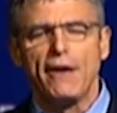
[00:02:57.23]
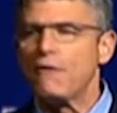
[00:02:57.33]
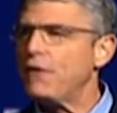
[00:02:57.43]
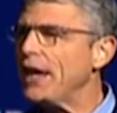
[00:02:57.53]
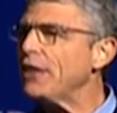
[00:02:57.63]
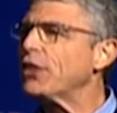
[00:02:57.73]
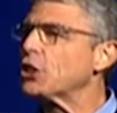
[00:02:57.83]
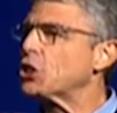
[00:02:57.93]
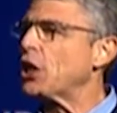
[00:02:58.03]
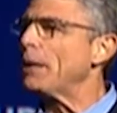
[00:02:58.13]
Faith
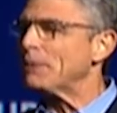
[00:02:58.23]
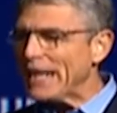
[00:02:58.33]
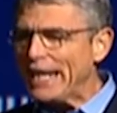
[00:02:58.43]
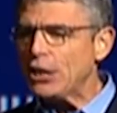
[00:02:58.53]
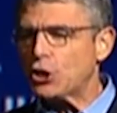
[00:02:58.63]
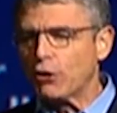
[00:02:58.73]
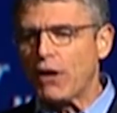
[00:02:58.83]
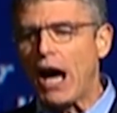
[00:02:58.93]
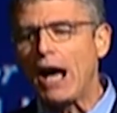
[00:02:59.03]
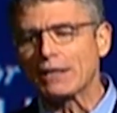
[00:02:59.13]
that shapes each of
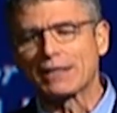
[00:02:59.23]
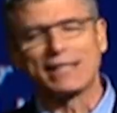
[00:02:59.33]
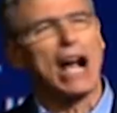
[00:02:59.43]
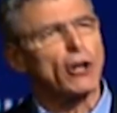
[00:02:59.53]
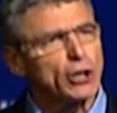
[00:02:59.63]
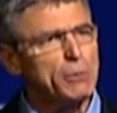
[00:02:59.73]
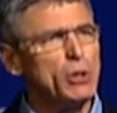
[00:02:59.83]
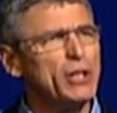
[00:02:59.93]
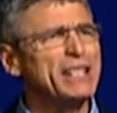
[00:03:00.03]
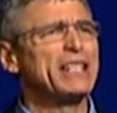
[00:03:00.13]
us, our
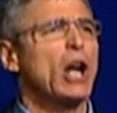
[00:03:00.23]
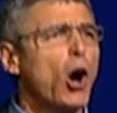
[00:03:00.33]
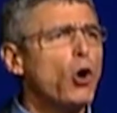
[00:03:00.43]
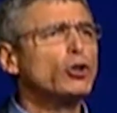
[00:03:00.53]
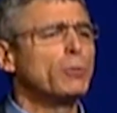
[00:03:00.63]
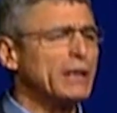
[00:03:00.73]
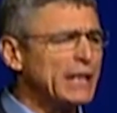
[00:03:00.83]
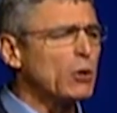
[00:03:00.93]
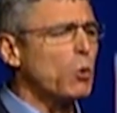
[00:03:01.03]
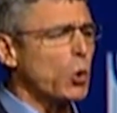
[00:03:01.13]
communities, and
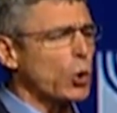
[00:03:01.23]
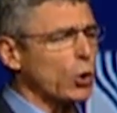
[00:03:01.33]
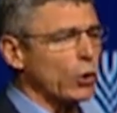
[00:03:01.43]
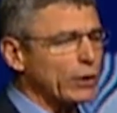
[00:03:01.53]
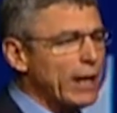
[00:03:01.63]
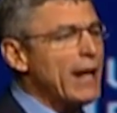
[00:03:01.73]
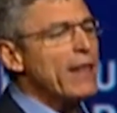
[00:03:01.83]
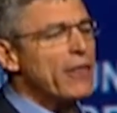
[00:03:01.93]
ultimately the world.